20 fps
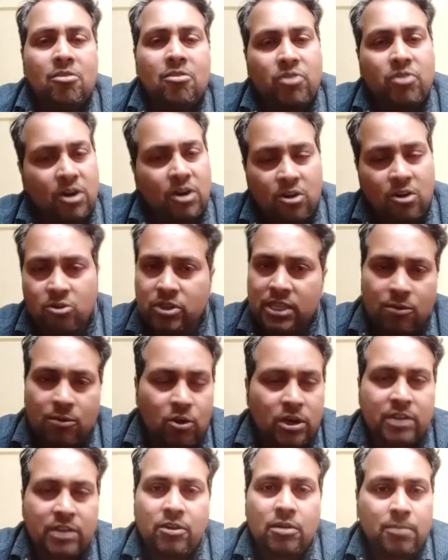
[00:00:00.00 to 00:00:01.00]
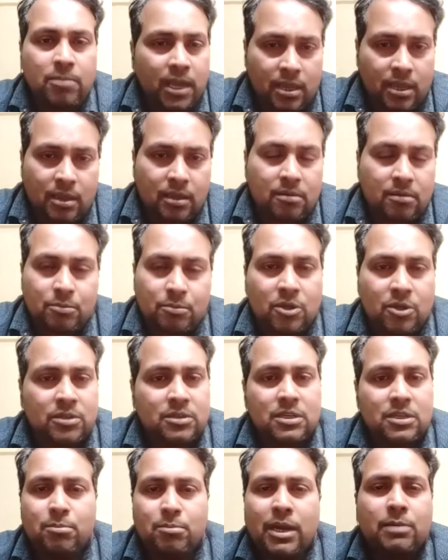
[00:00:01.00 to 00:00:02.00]
all you know they won't even buy, because it
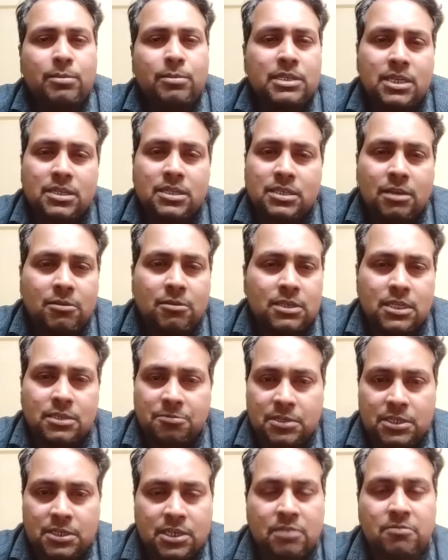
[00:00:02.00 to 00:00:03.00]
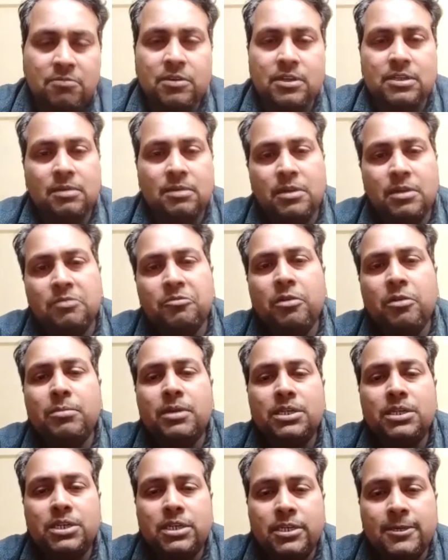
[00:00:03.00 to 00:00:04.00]
might be just they were just fishing for some
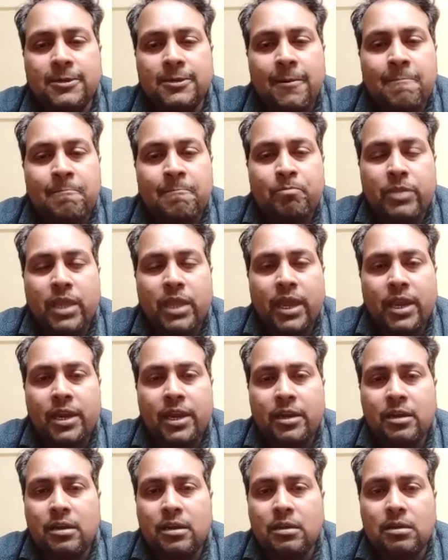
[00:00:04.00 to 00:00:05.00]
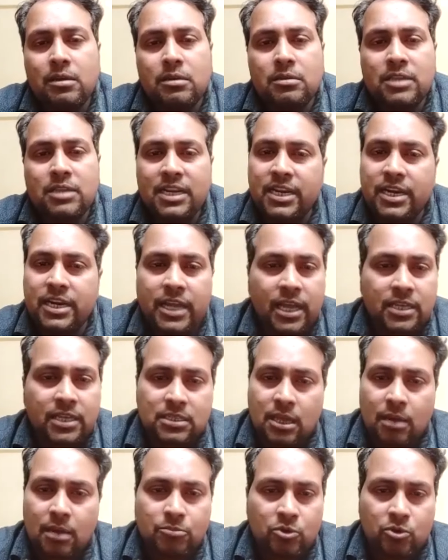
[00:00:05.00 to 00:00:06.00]
information, and the lead has
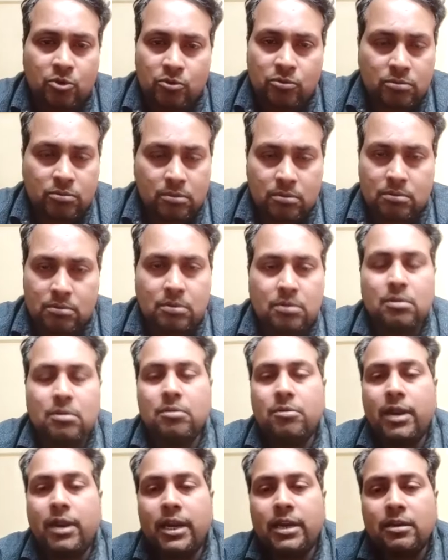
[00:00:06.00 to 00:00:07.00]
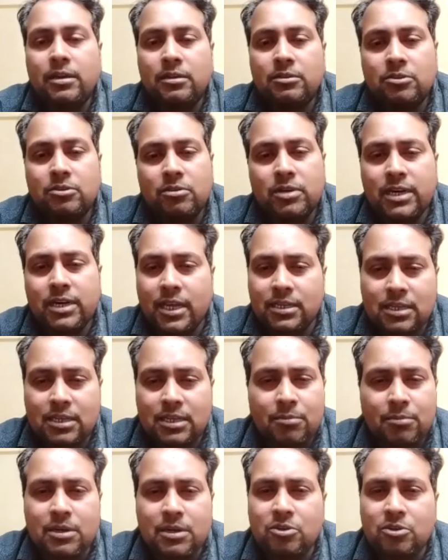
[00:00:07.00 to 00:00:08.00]
come through, right? So it has come
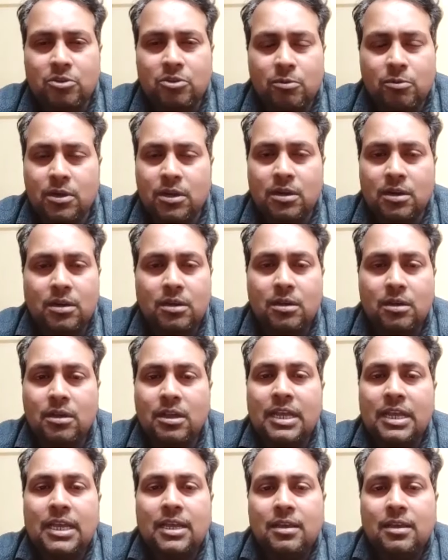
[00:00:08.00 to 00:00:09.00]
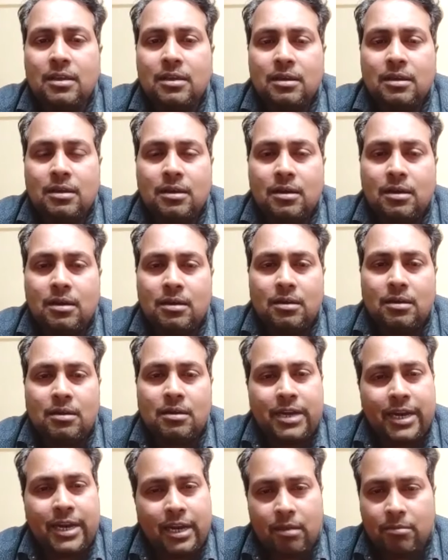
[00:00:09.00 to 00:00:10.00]
into your
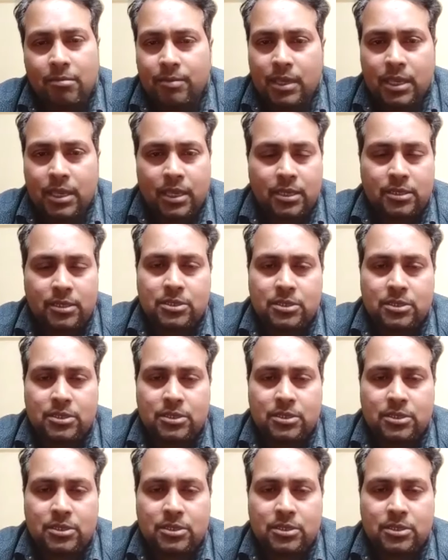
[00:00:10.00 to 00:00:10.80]
database